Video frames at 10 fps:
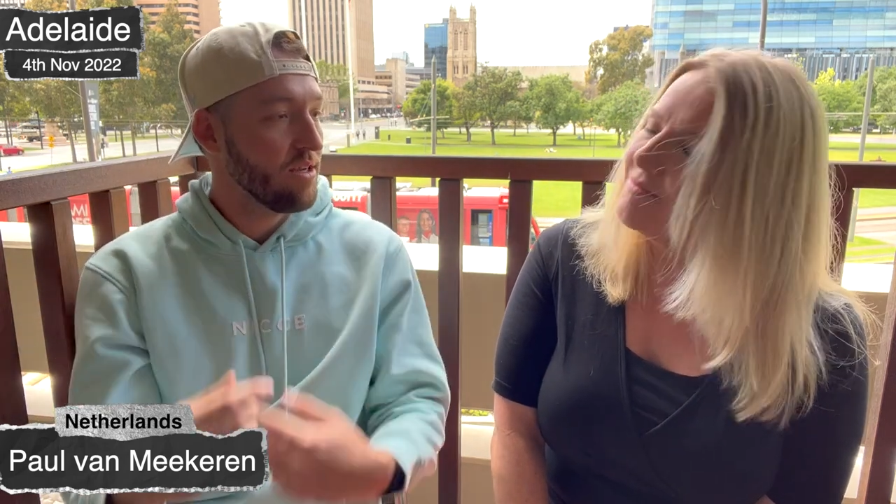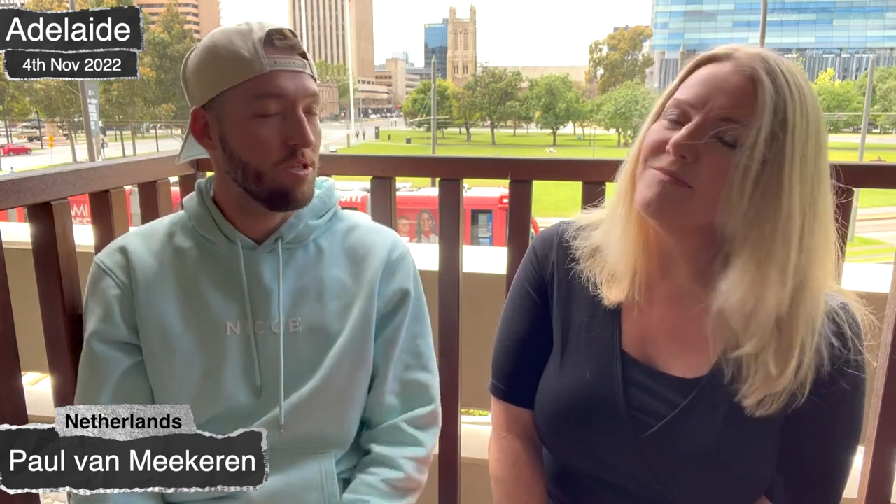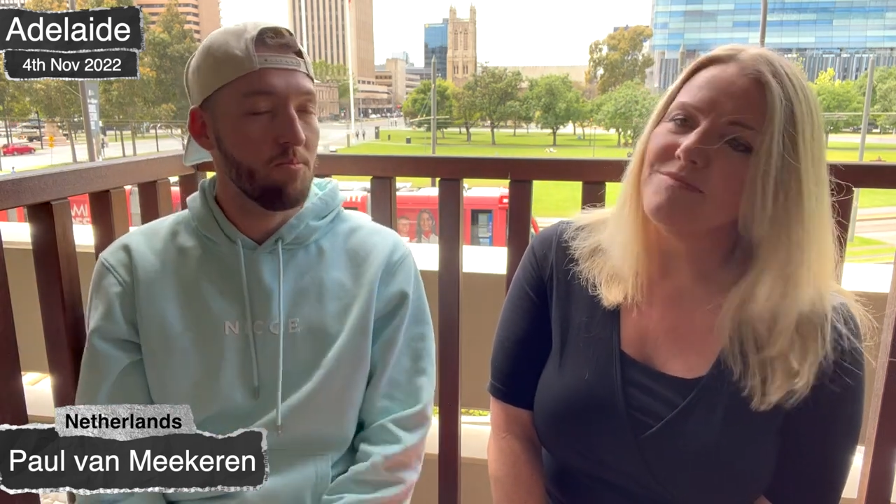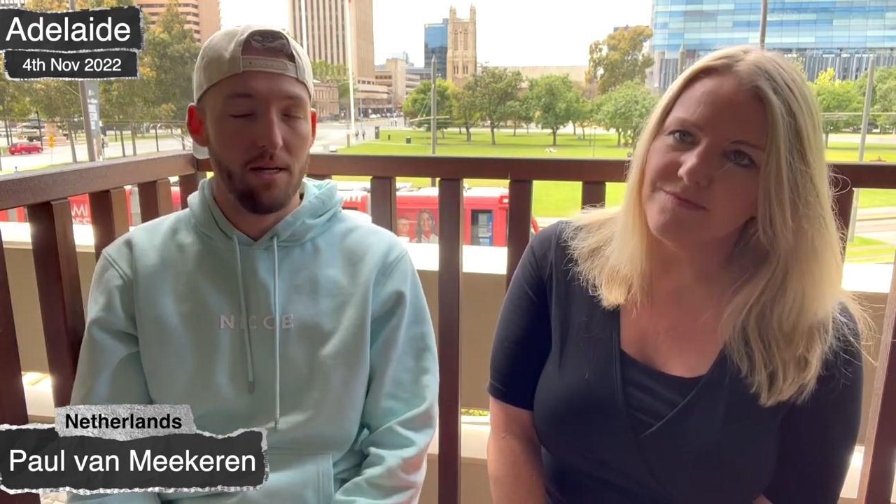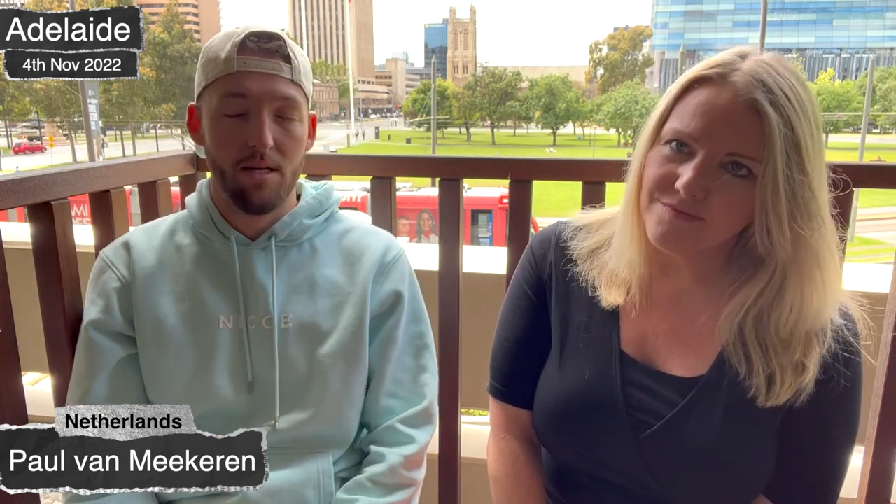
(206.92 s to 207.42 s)
a
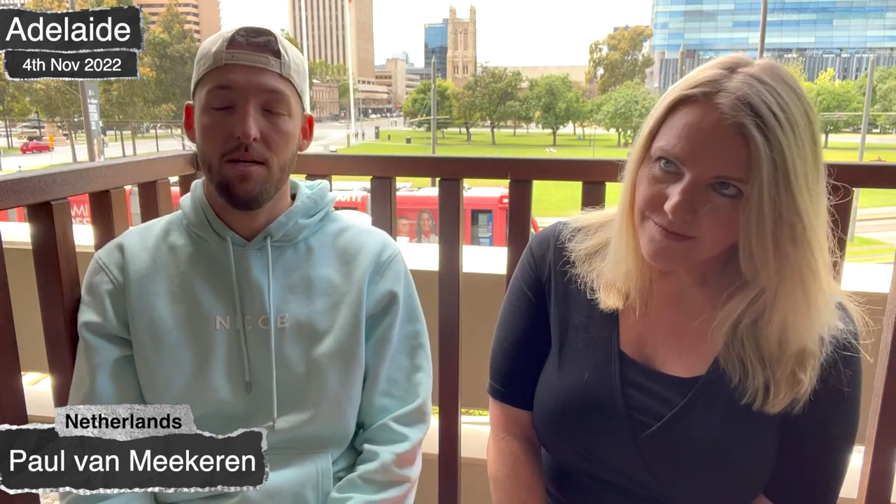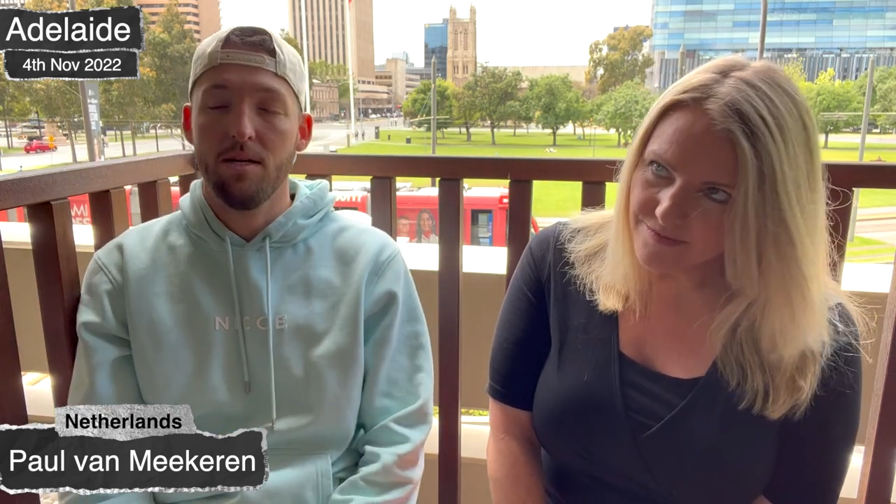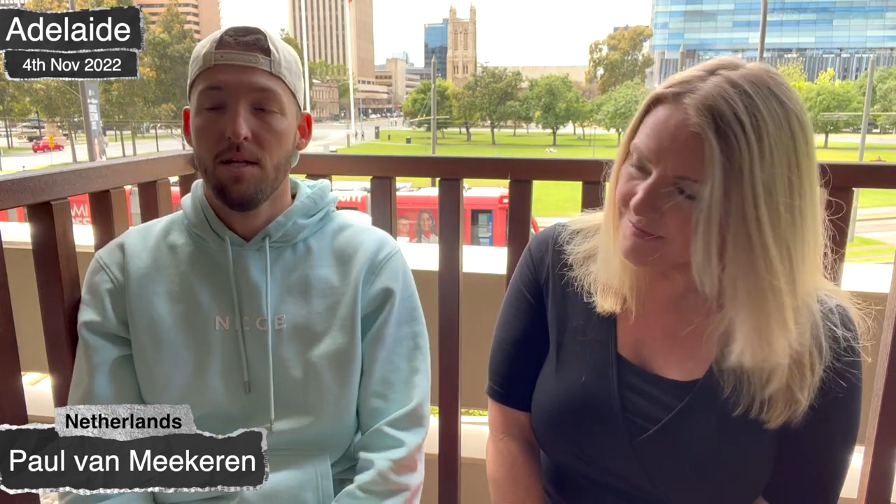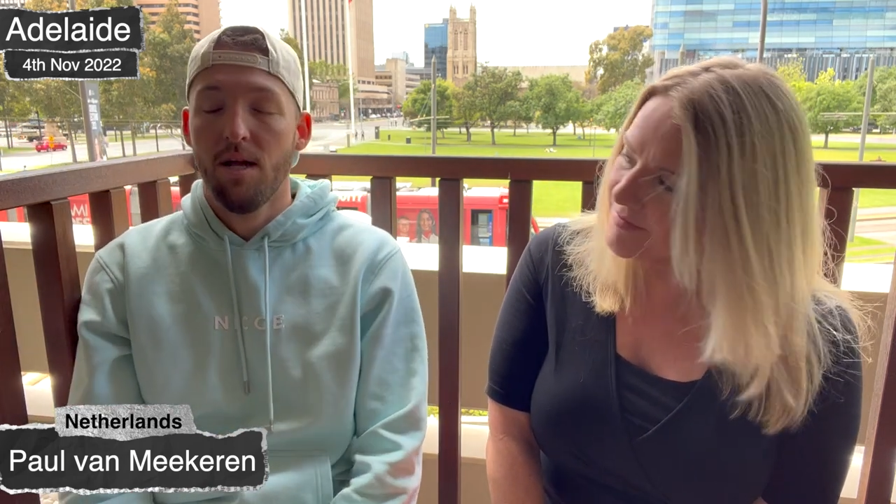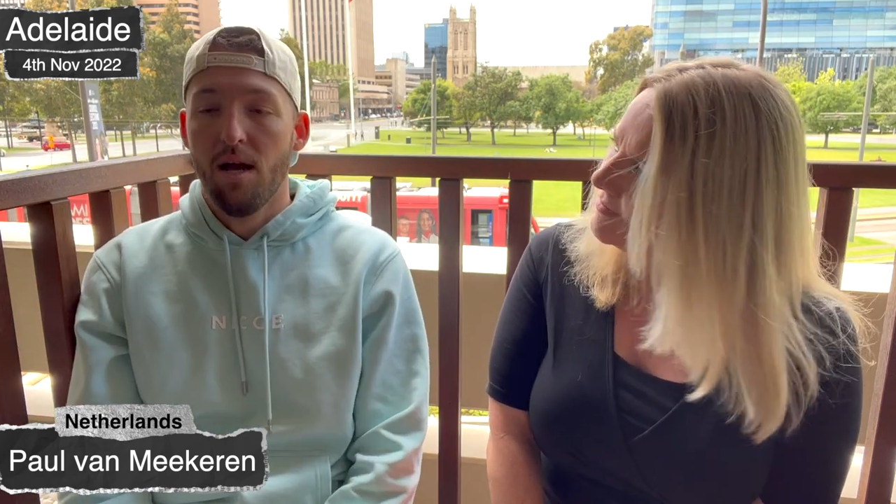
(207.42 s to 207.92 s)
spinner,
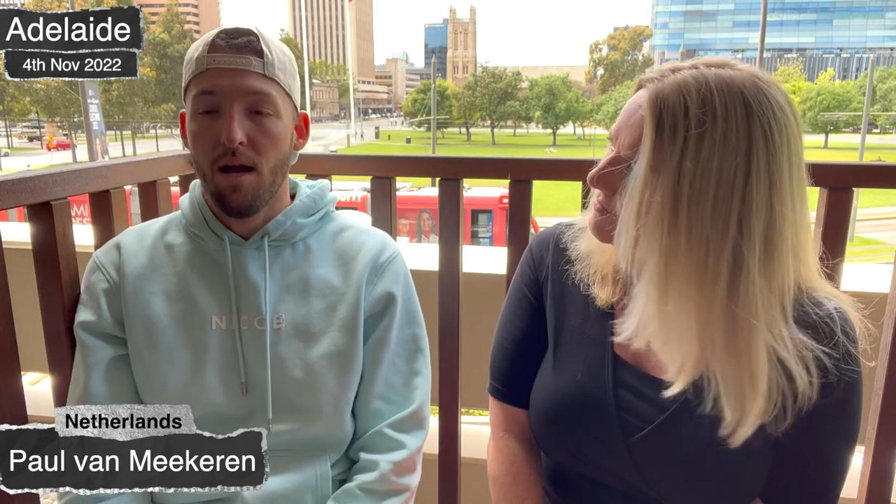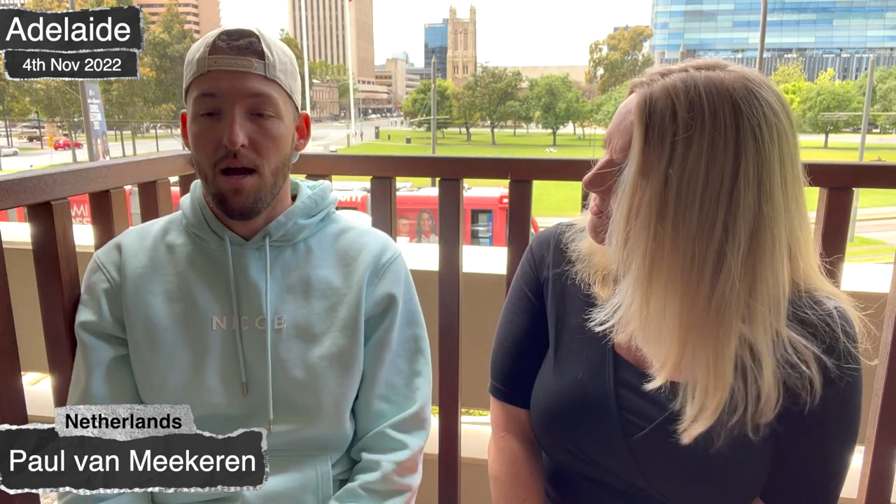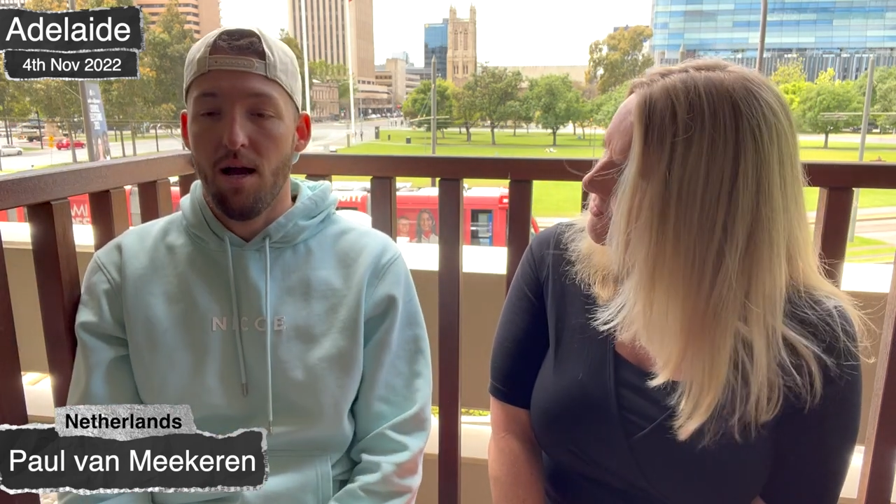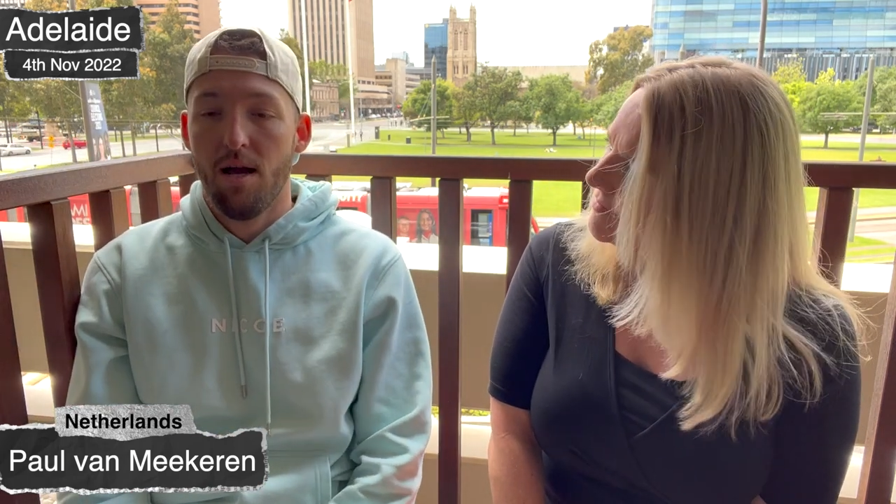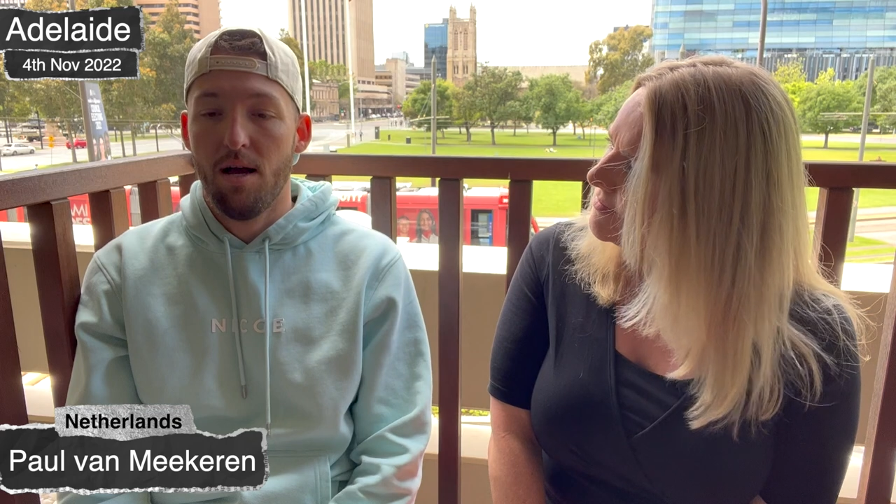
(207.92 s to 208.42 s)

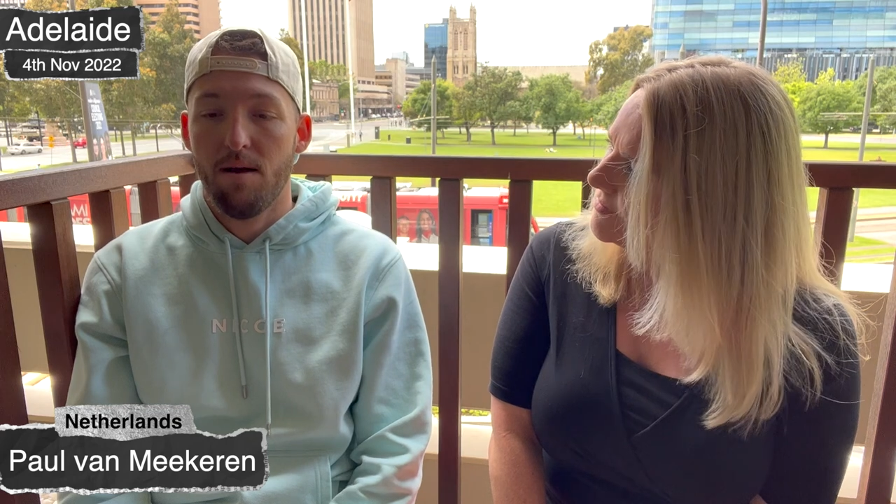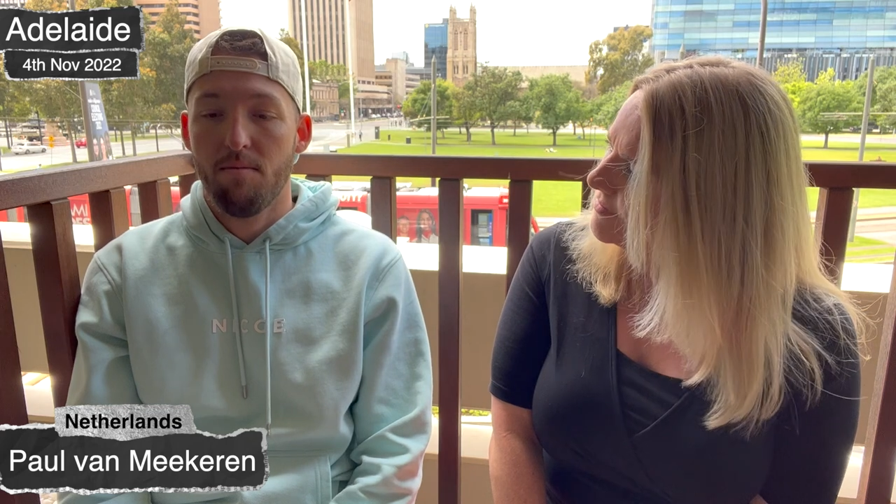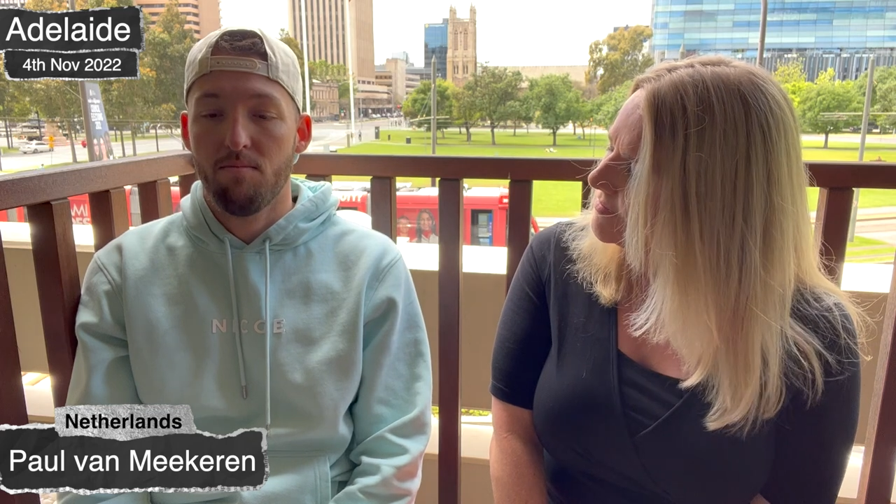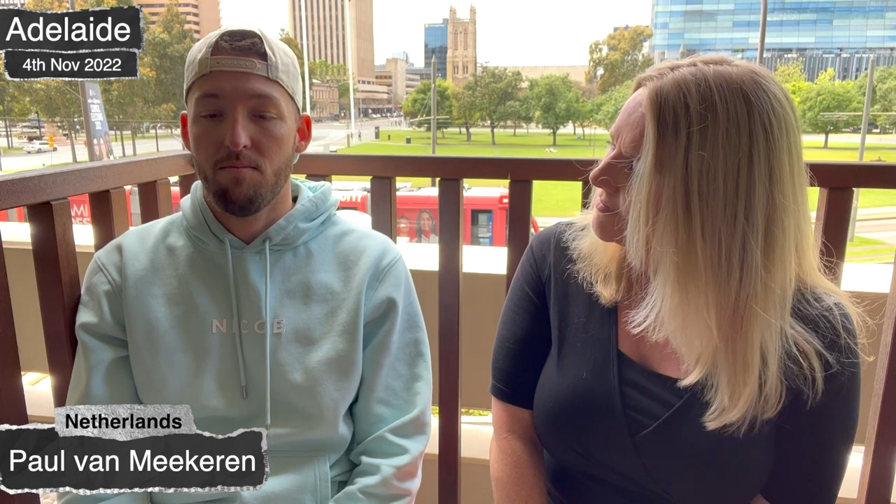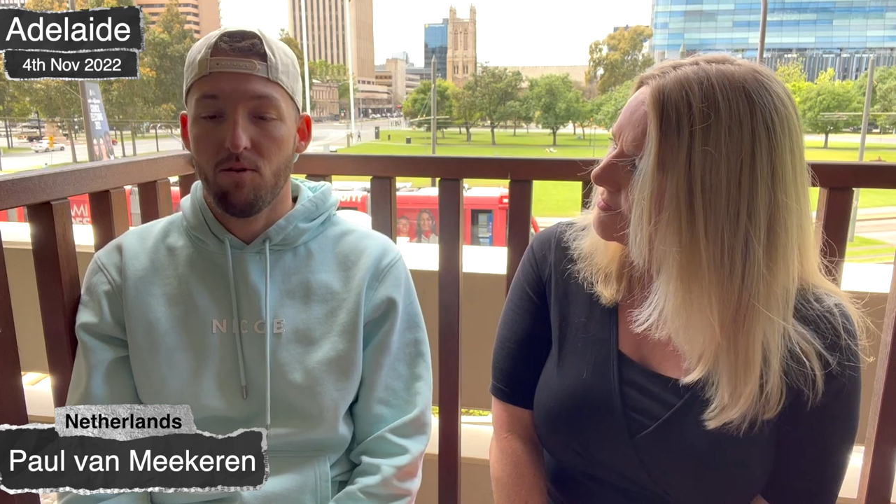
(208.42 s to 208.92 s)

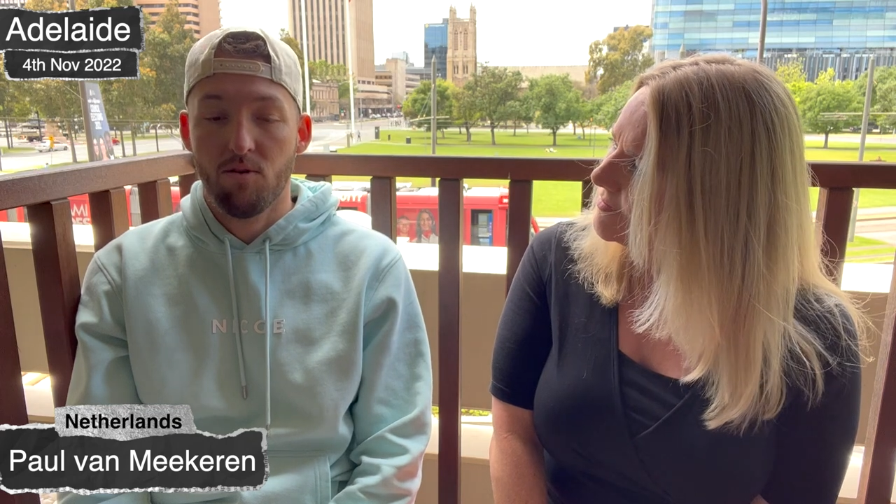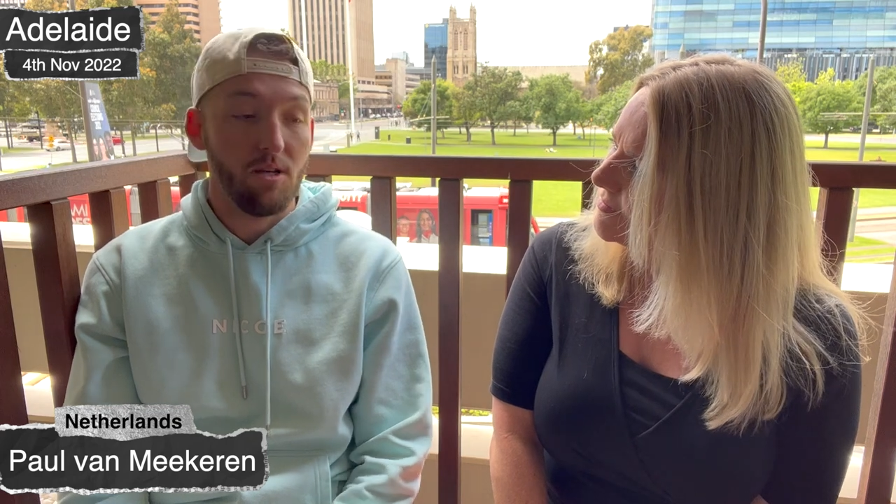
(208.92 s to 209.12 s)
or